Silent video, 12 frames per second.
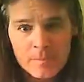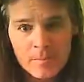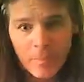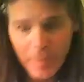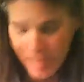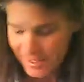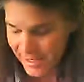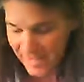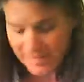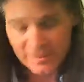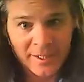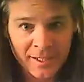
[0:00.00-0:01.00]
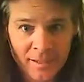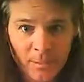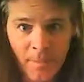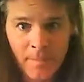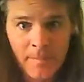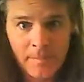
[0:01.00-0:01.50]
That's actually edible.
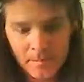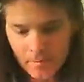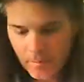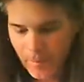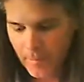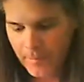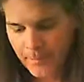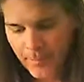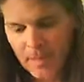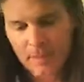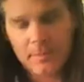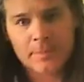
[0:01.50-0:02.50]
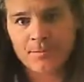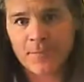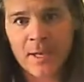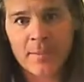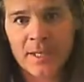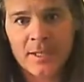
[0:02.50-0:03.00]
I mean,
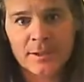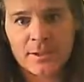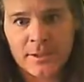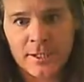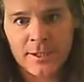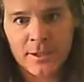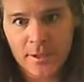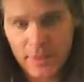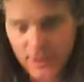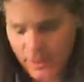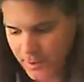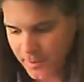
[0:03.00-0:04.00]
that's delicious.